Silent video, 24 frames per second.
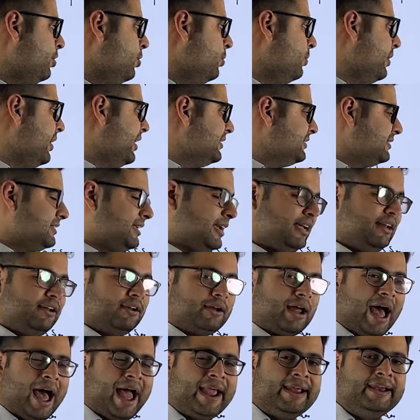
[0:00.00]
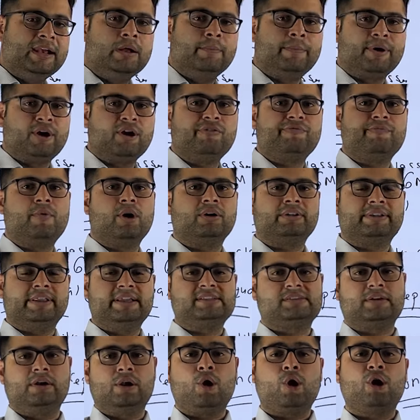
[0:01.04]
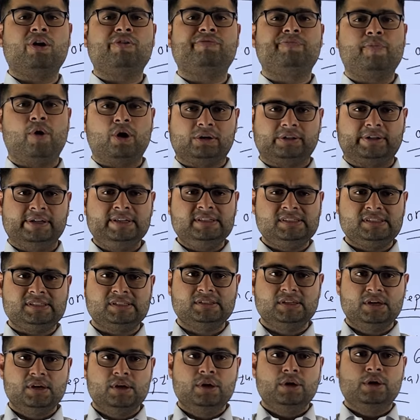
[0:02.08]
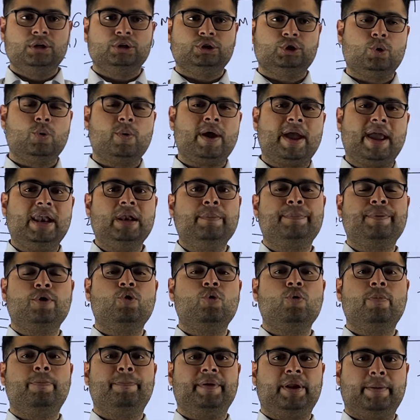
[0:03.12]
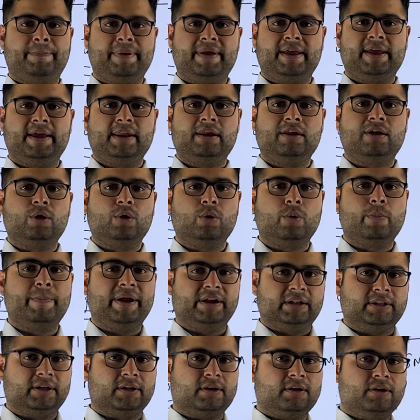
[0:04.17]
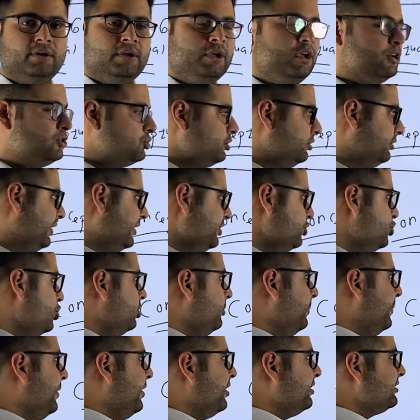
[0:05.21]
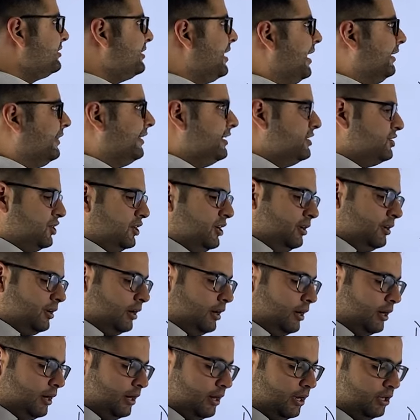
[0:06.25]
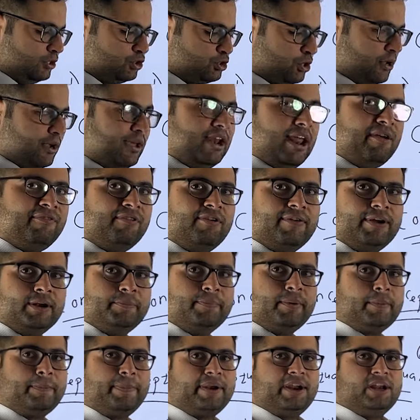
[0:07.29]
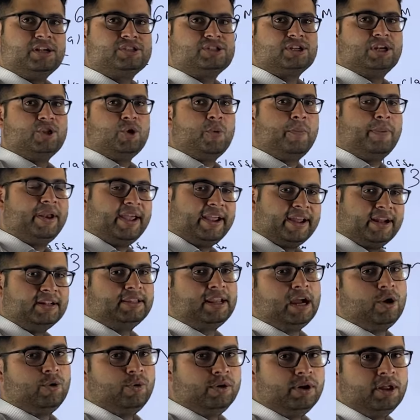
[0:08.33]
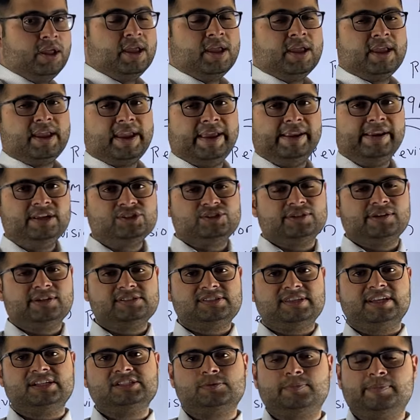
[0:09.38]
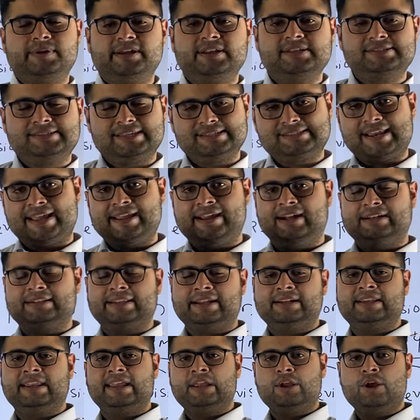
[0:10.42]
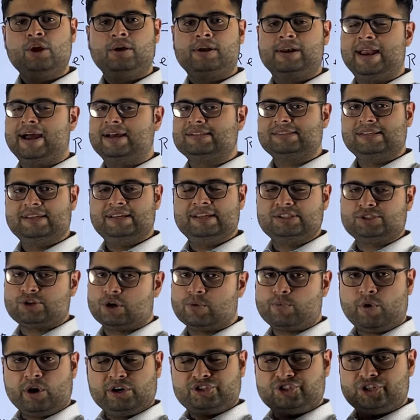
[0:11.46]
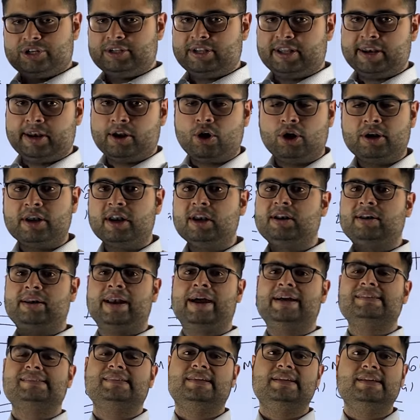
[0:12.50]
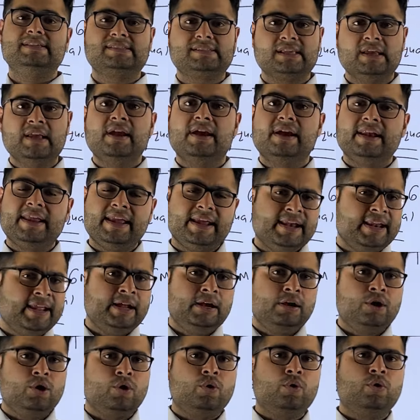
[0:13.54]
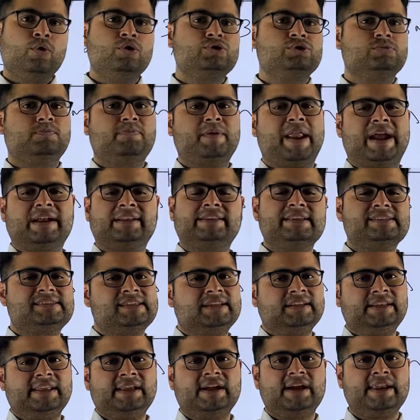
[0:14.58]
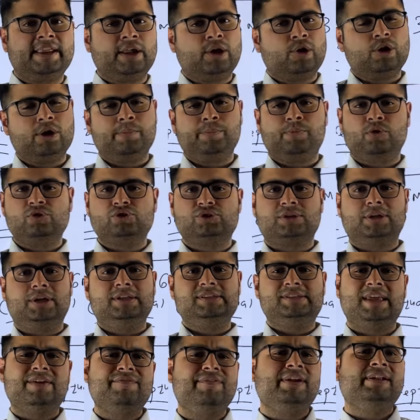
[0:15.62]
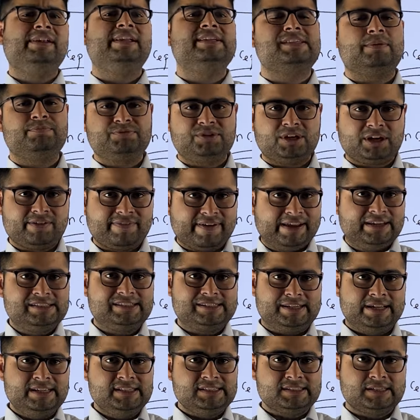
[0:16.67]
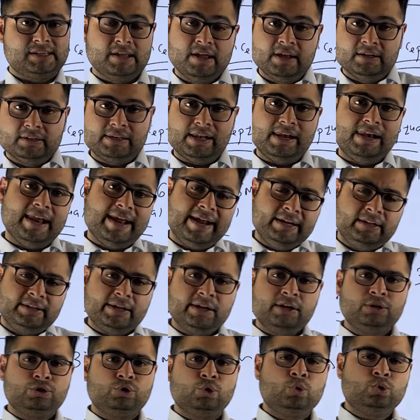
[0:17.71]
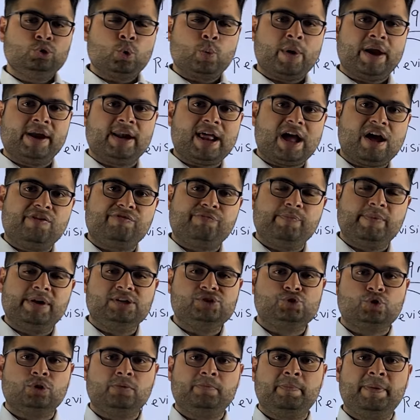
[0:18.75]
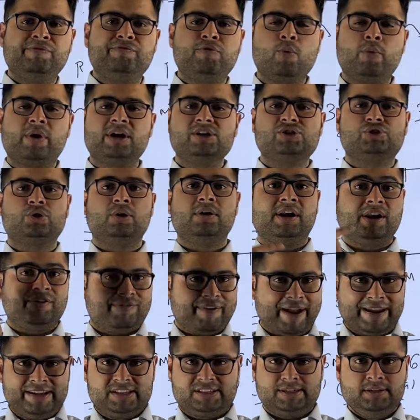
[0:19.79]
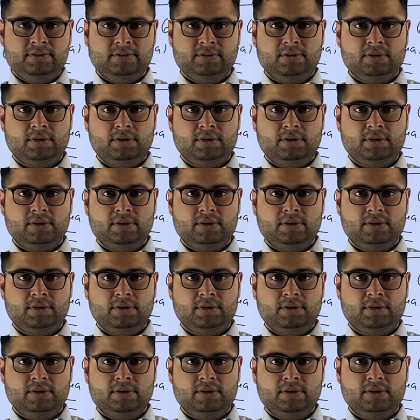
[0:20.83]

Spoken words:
you a high number of mock tests, a lot of mock tests to help you prepare better. So this should be a strategy. So your level one preparation, you break it down. Initial 6 months is like attending your classes or watching the recorded classes, reading notes, practicing the curriculum questions, giving the subject wise tests. The later 2 to 2.5 months should be focused on revising,